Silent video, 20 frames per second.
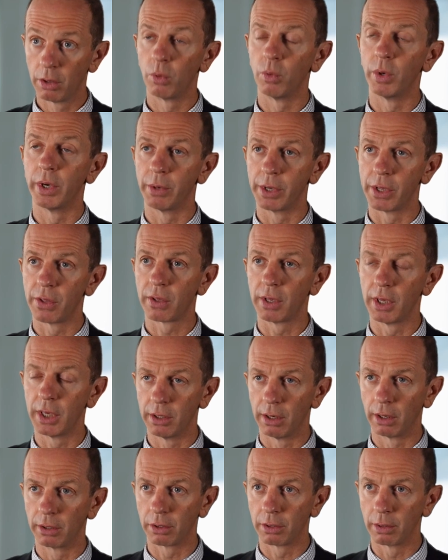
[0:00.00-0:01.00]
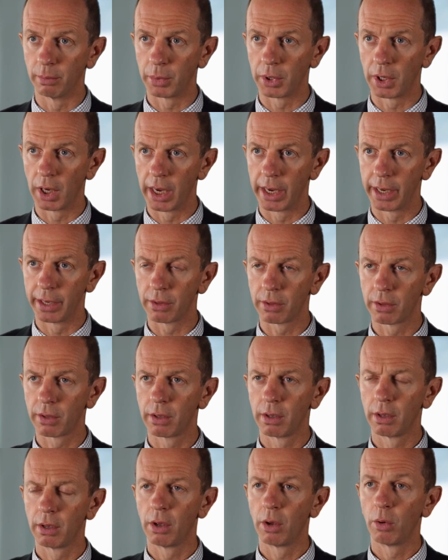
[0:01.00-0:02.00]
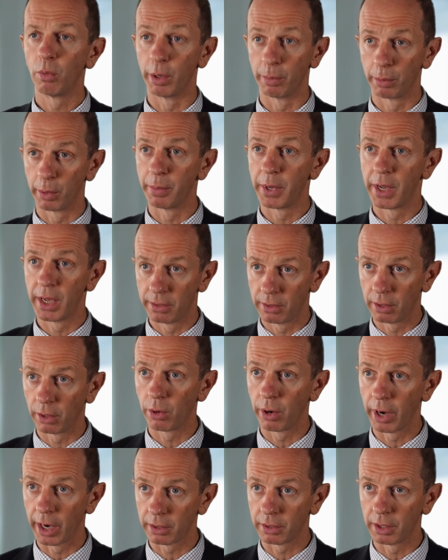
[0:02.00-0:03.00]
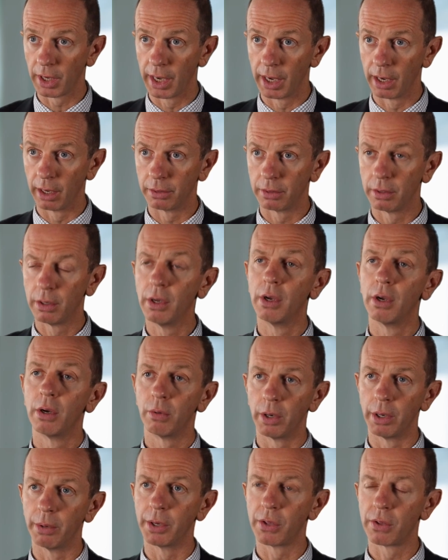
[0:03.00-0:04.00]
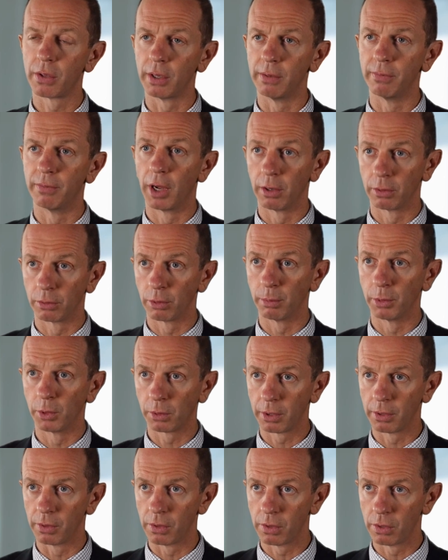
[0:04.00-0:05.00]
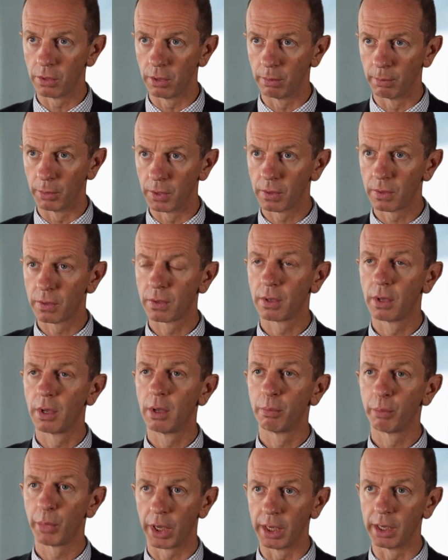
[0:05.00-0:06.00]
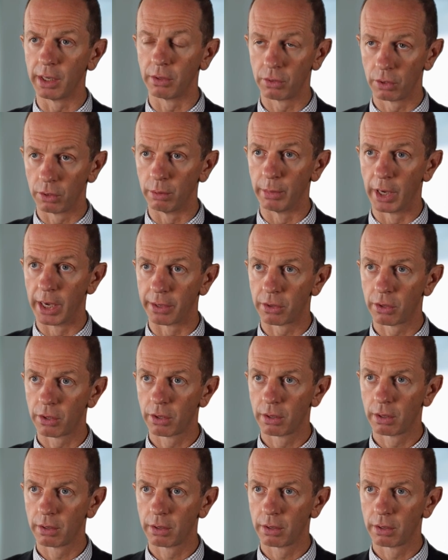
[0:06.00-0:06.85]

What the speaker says: where we see non-compliance, we're prepared to crack down where we see vulnerable consumers paying too much.